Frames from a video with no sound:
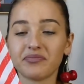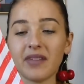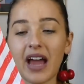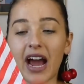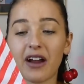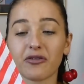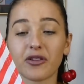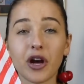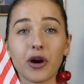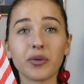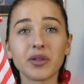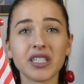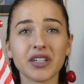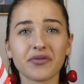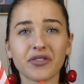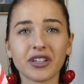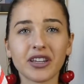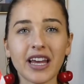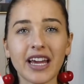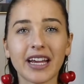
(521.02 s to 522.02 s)
I don't know, a
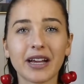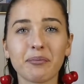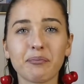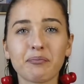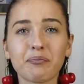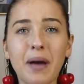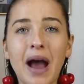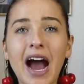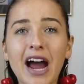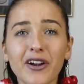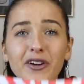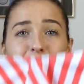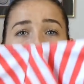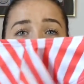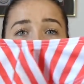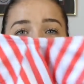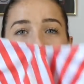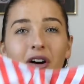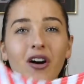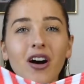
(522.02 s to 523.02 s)
different like pattern
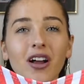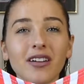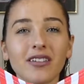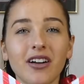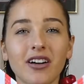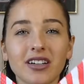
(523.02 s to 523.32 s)
going on.